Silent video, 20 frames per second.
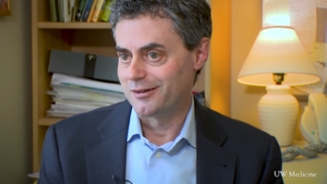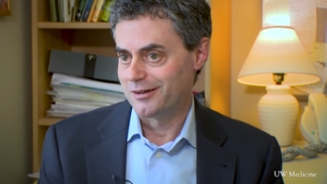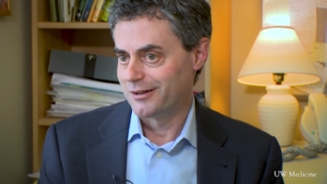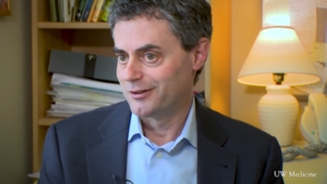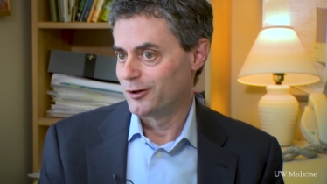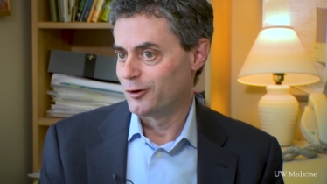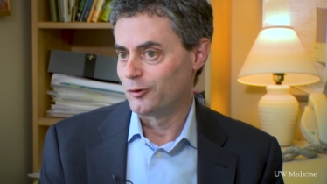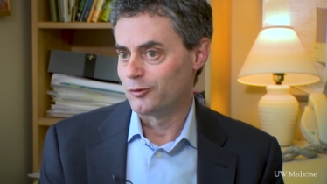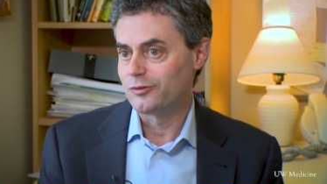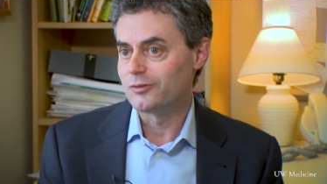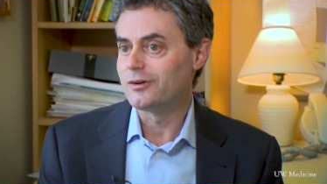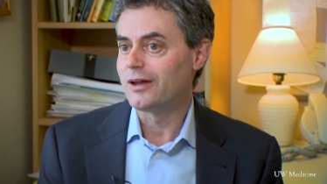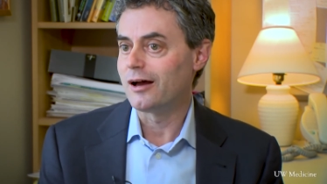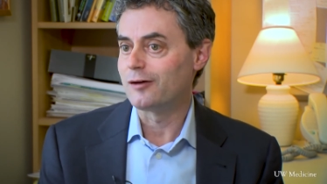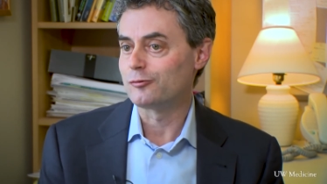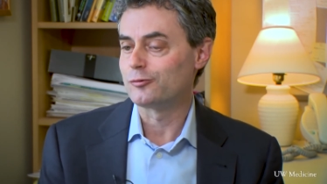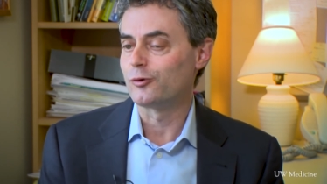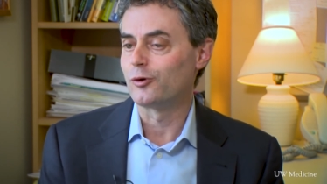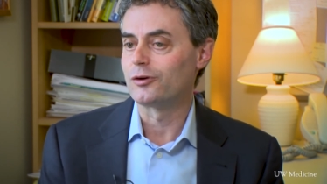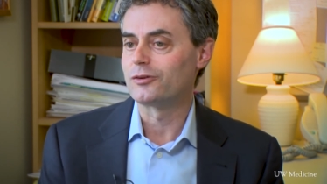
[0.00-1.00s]
you know,
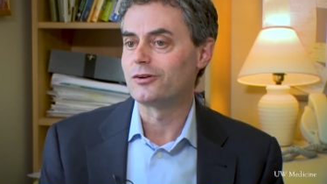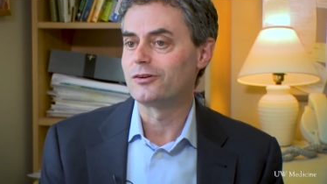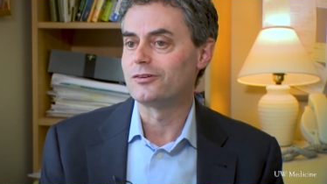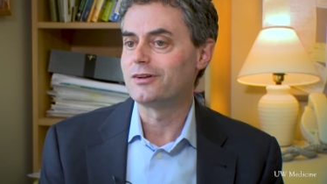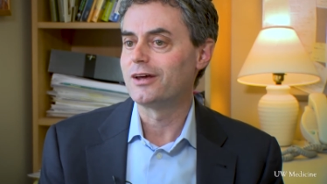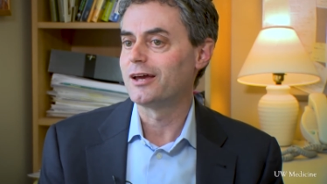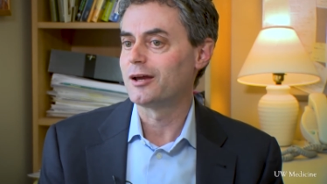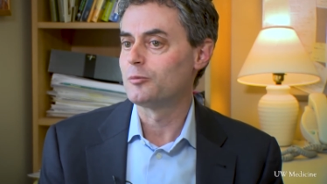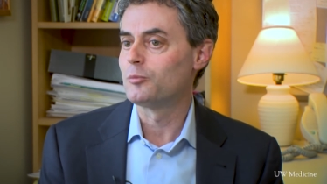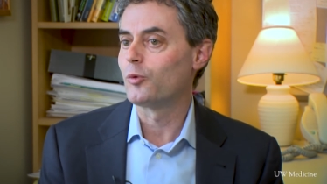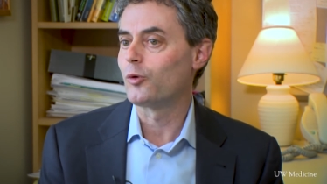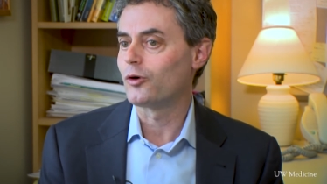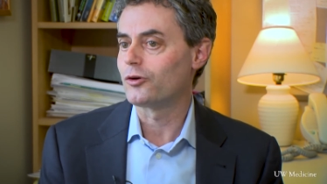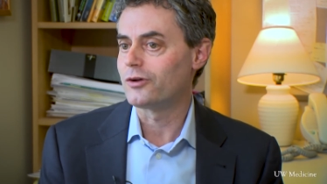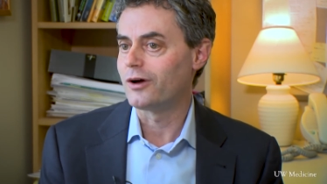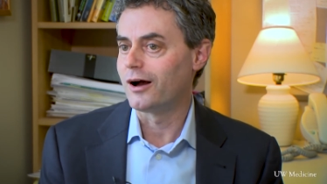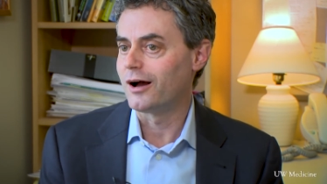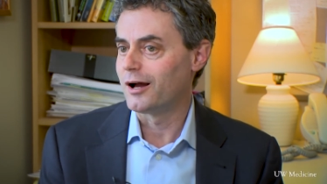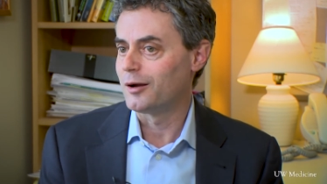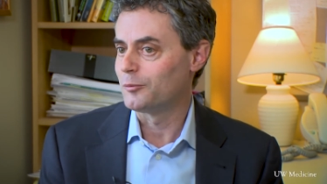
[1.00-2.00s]
have, for it to take more
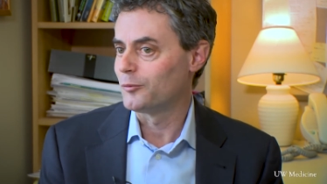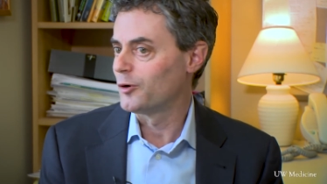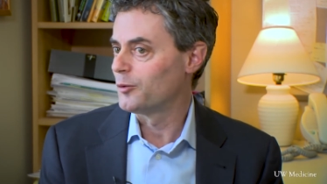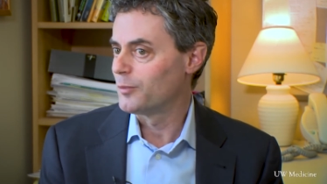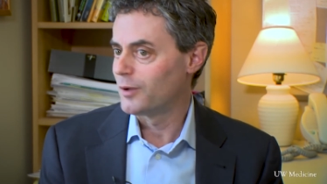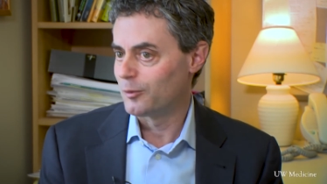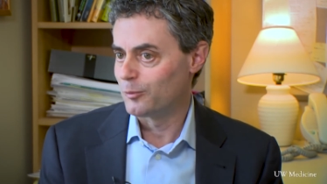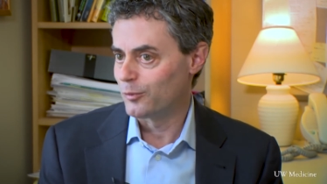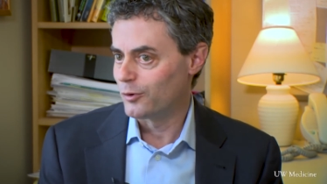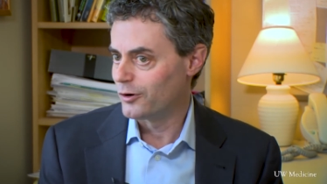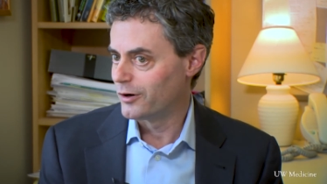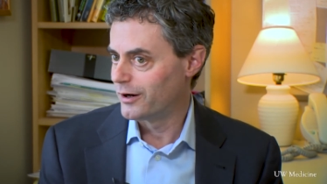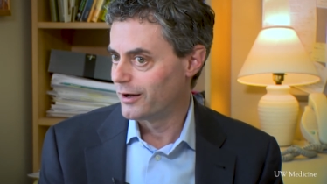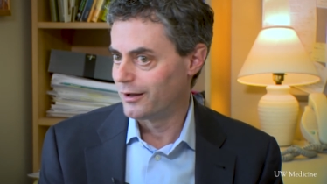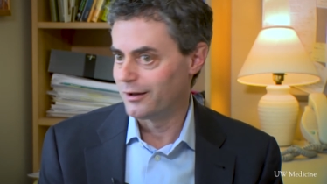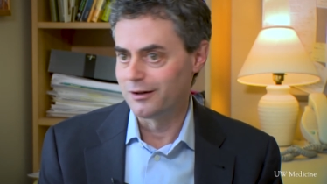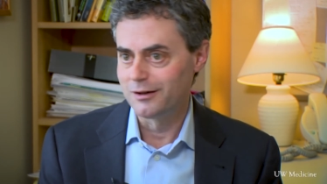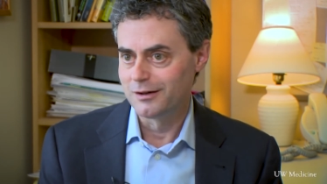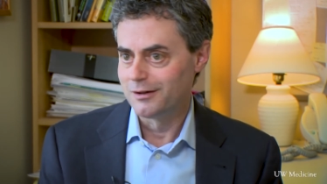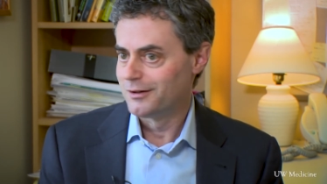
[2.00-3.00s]
time
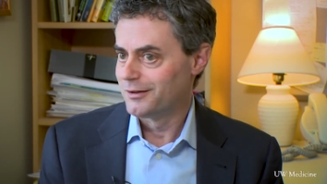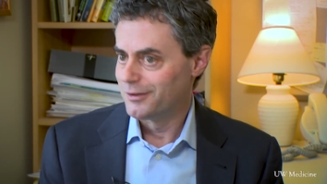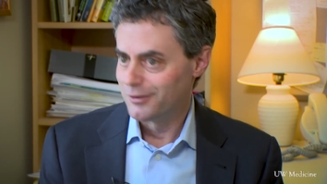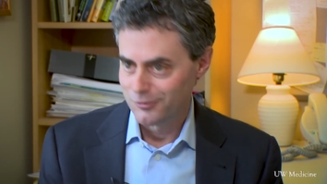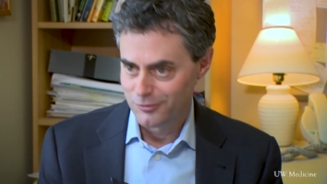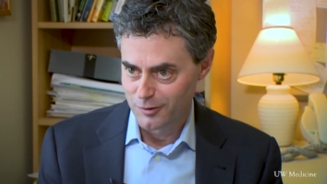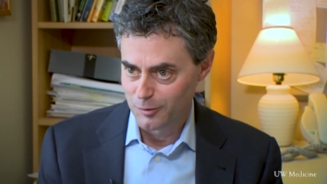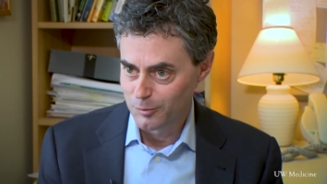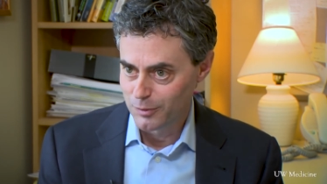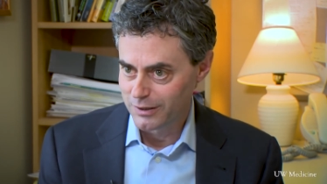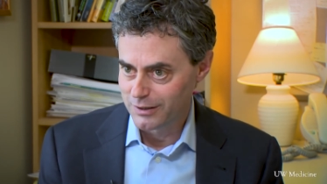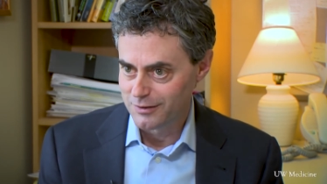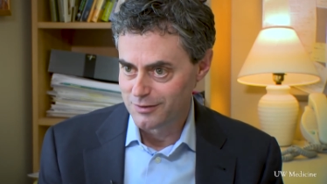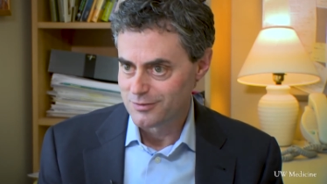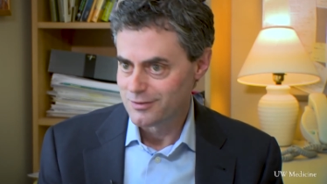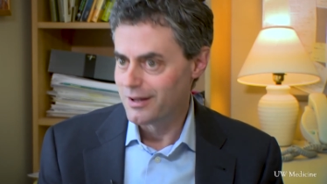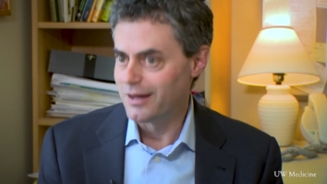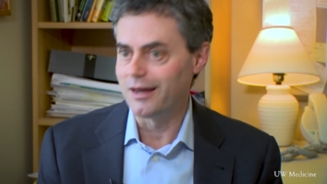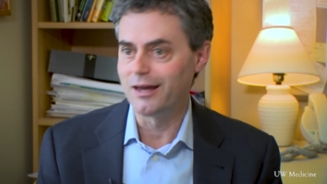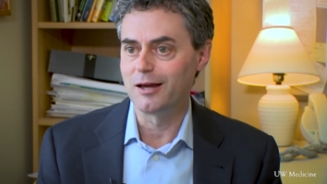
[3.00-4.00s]
remembering
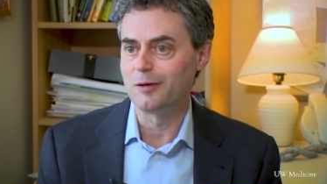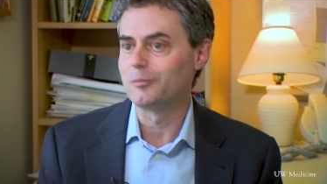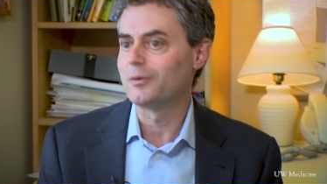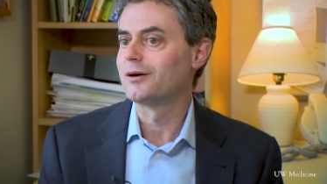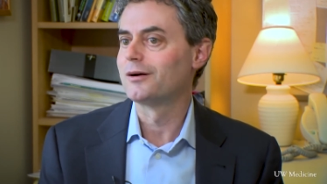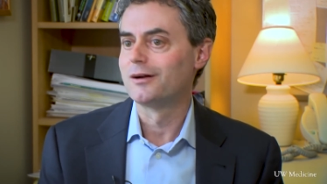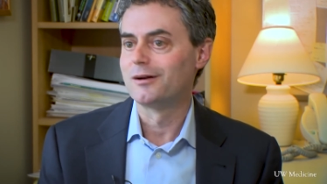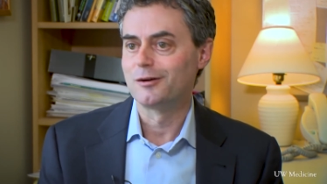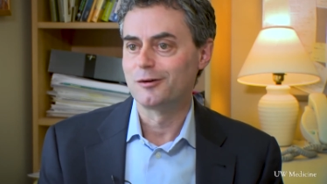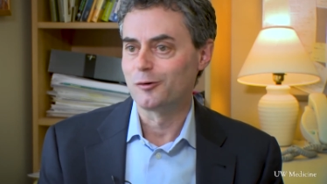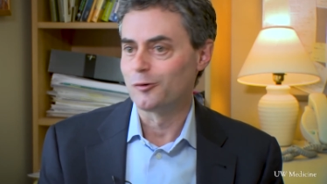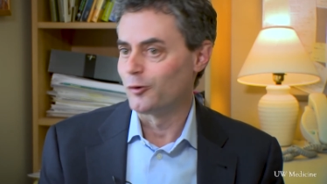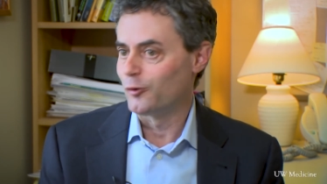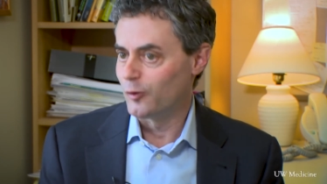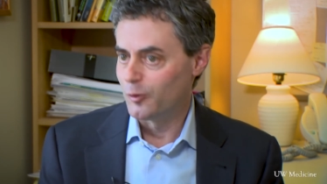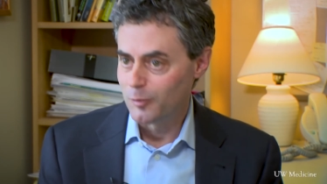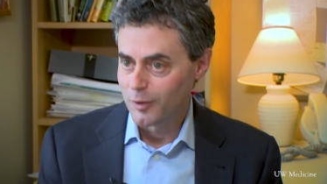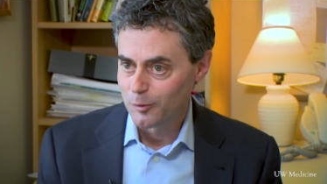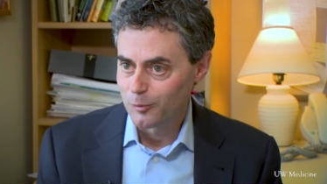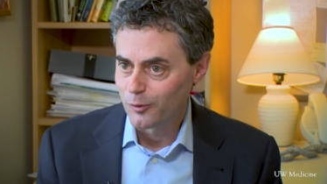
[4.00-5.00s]
somebody's name or
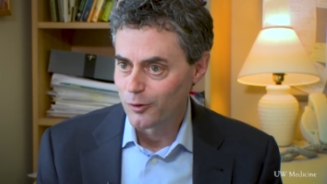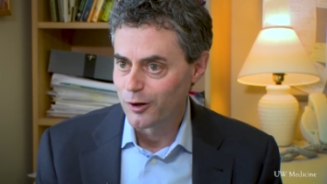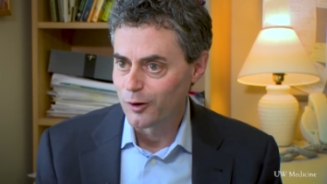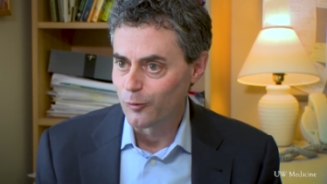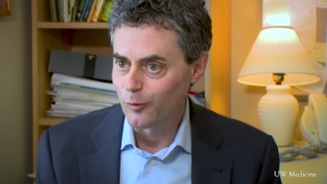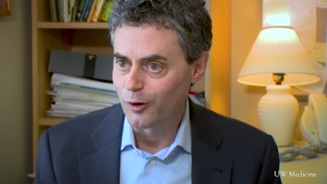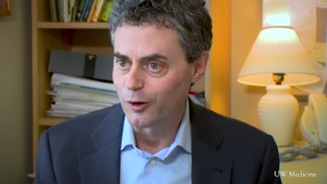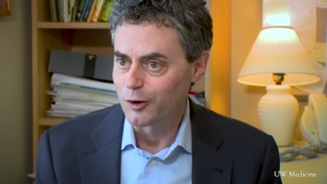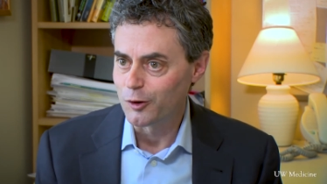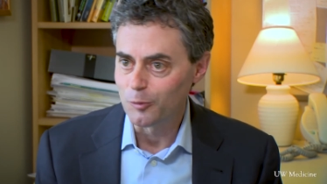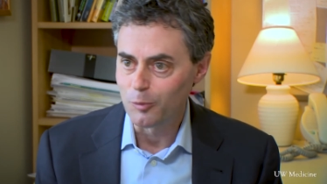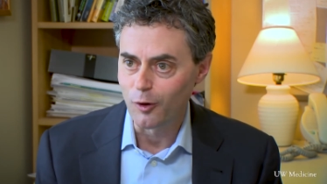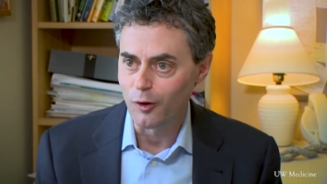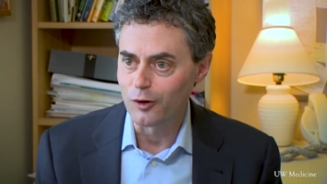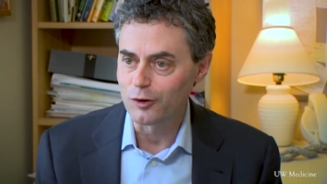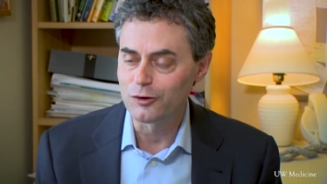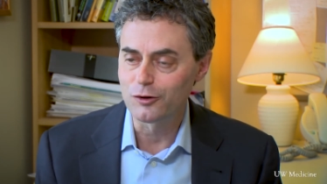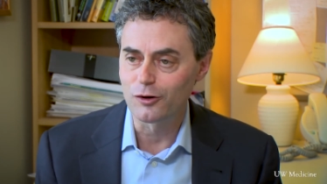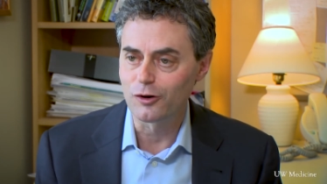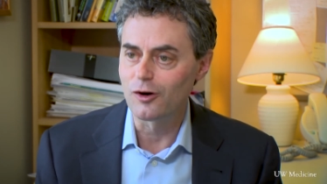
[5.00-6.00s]
remembering where you
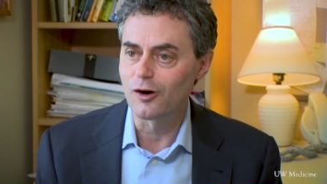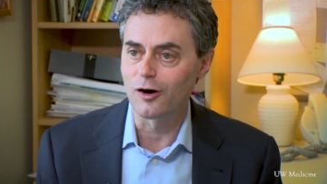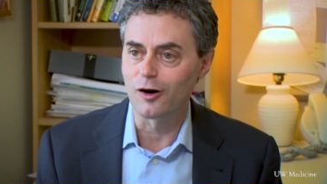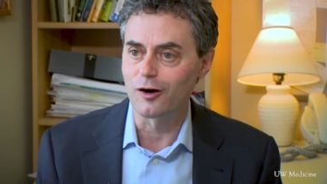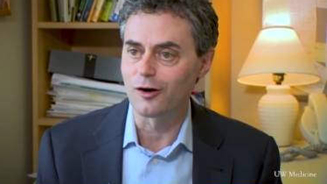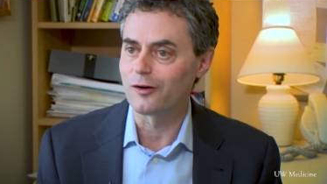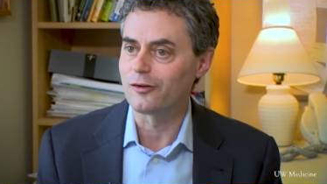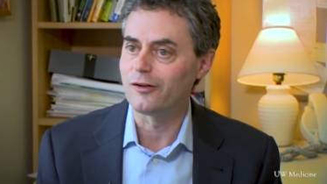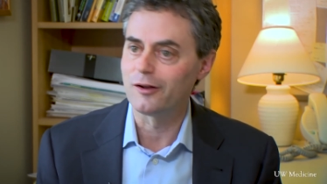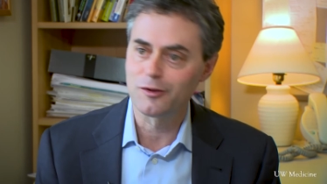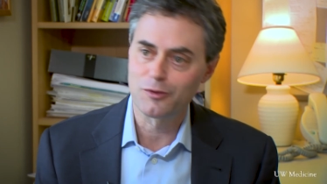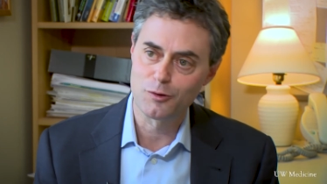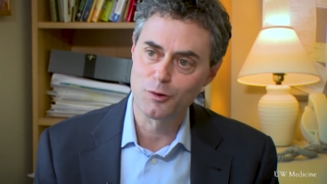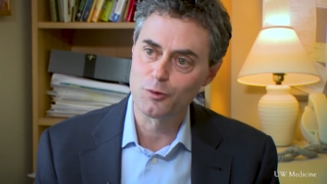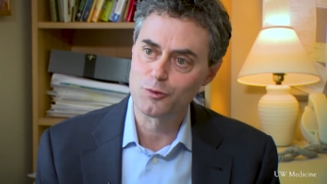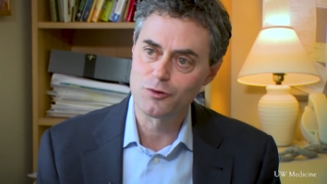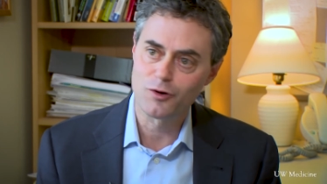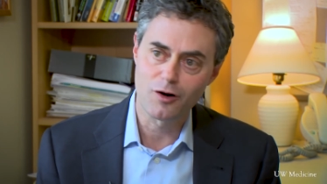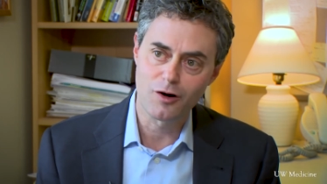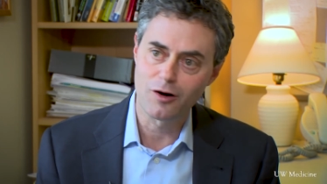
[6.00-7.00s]
parked your car. Like,
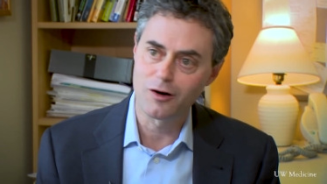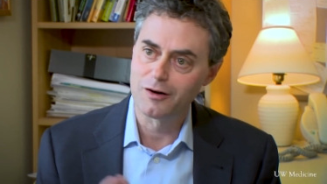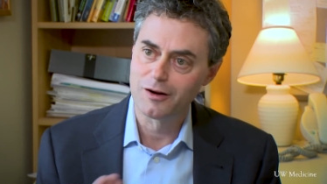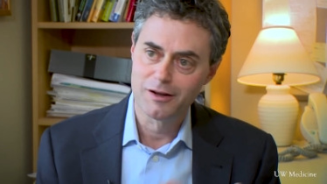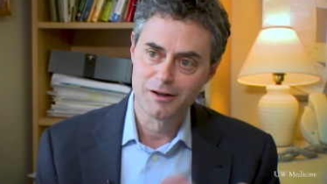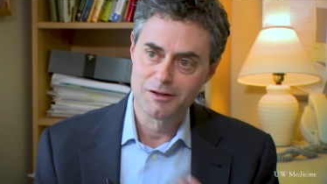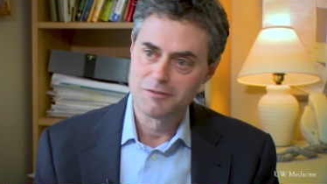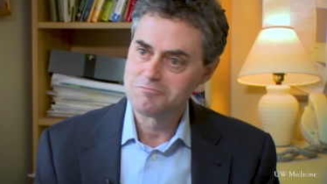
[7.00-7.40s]
those are,